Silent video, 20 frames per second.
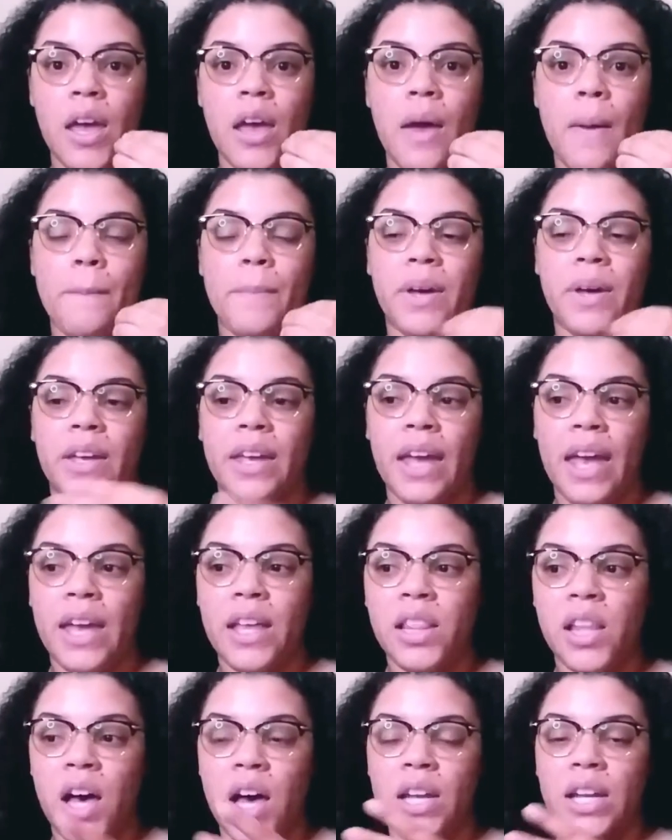But
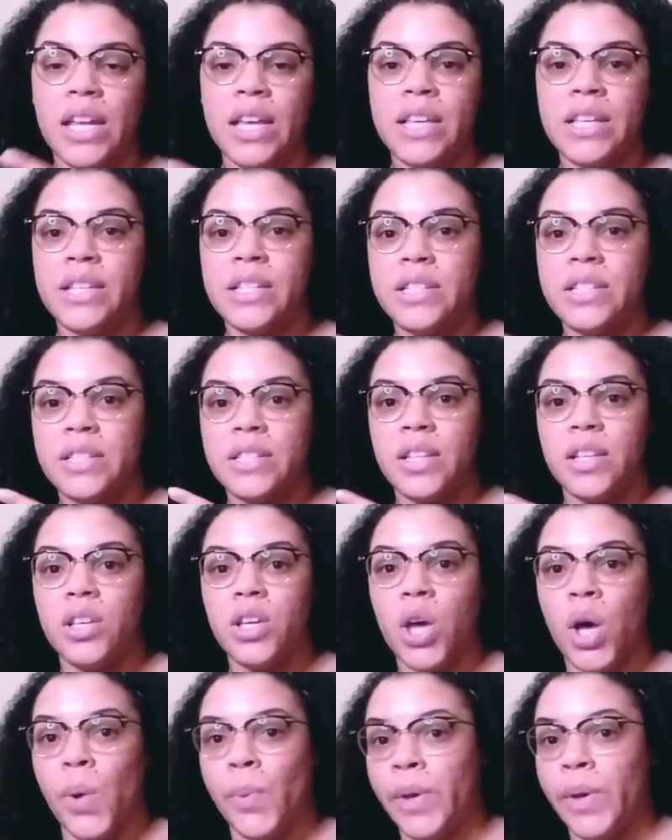Kalon is
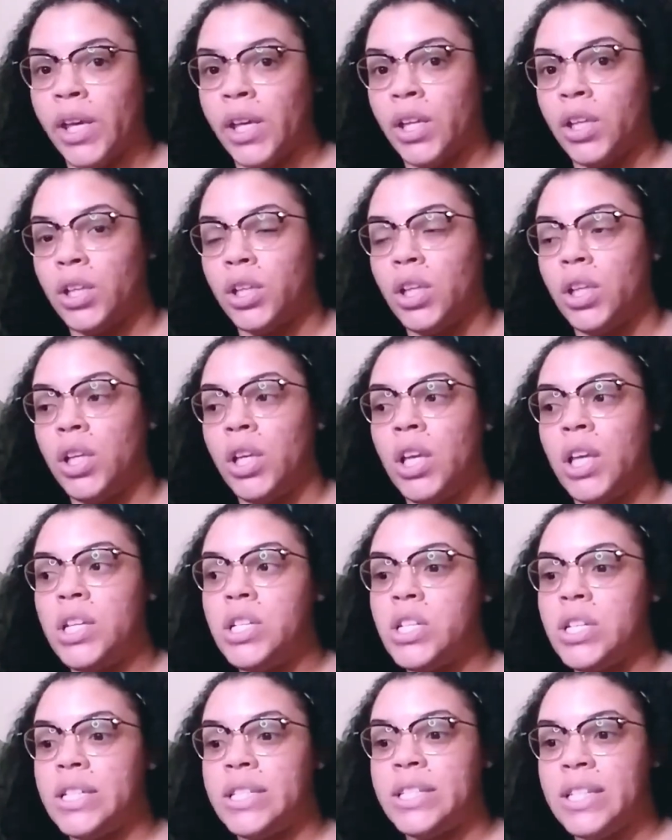going
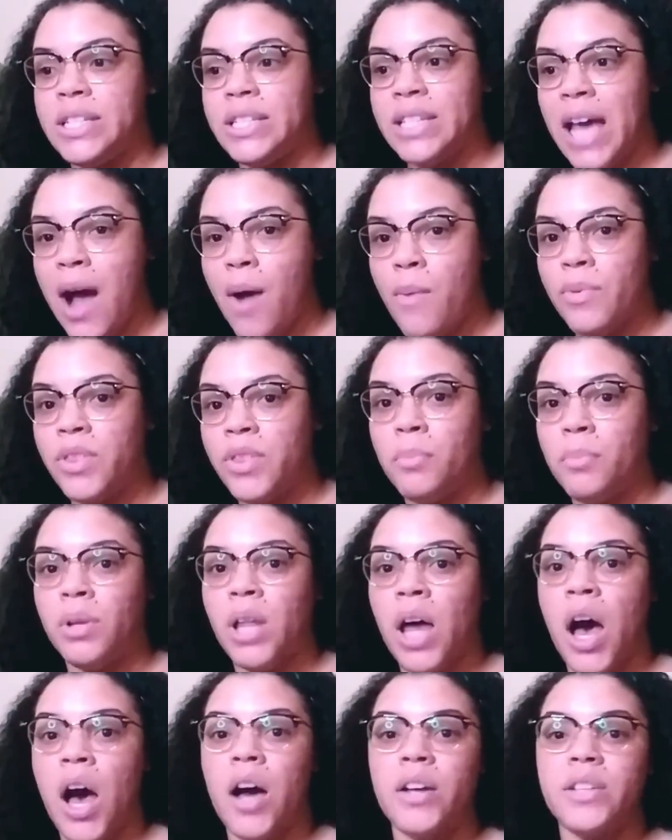to sit down with the
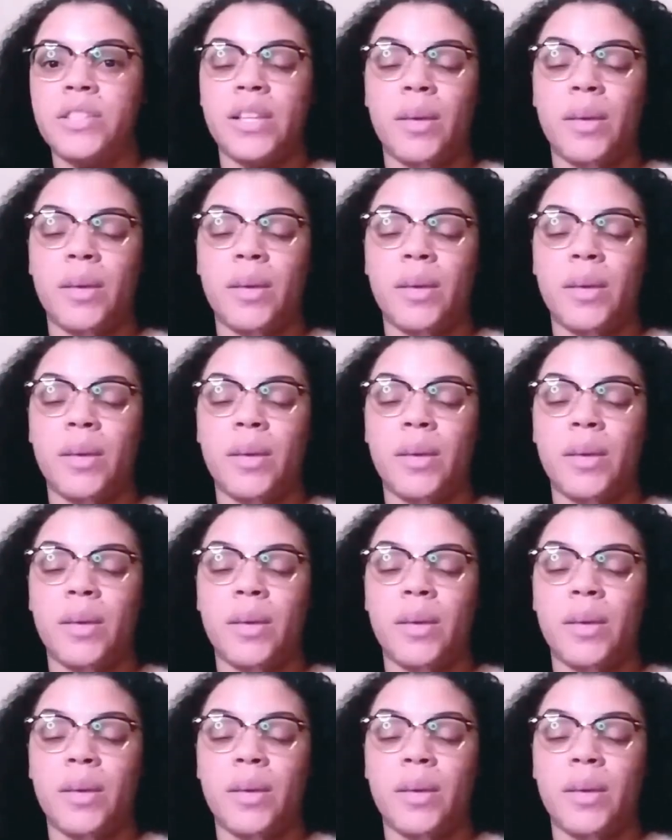blogs.